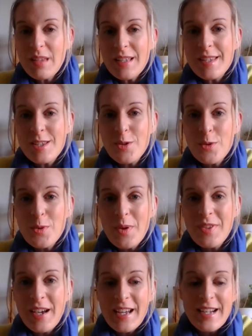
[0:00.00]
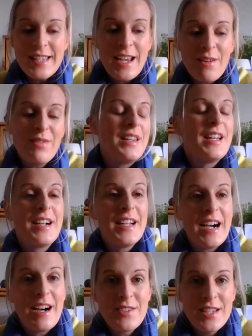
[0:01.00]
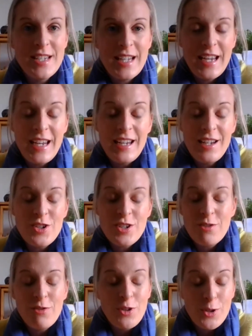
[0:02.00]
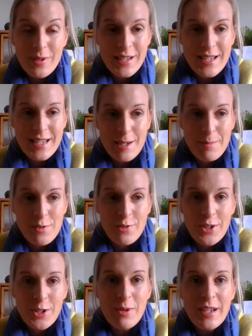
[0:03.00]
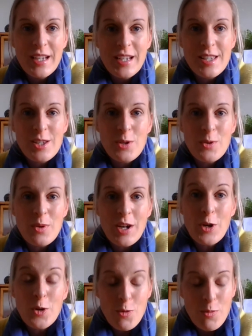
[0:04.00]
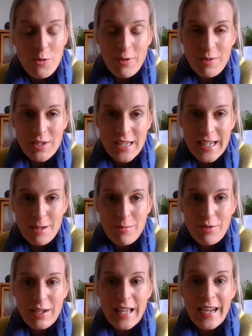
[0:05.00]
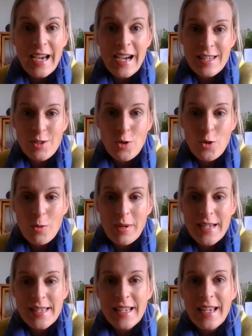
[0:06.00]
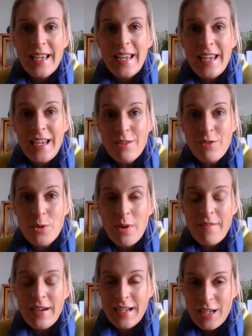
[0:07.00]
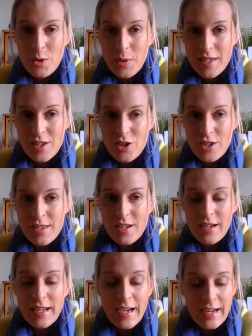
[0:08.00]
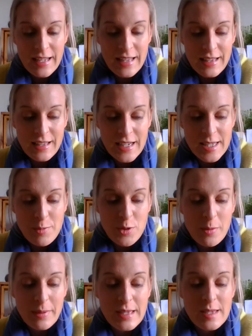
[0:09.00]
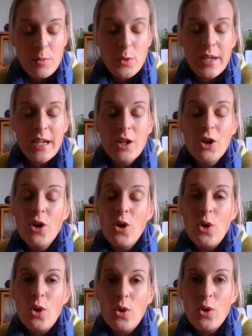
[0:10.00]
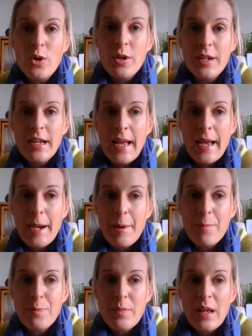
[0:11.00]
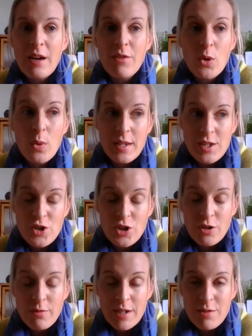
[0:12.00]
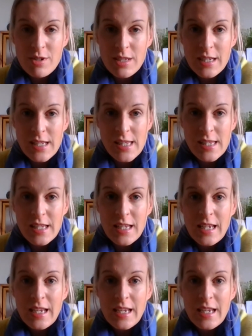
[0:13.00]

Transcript: So that is everything I have today, just a few little tips for you. So I hope you found it helpful, and as always, if you have any questions on anything that I spoke about this morning, or have a question around this,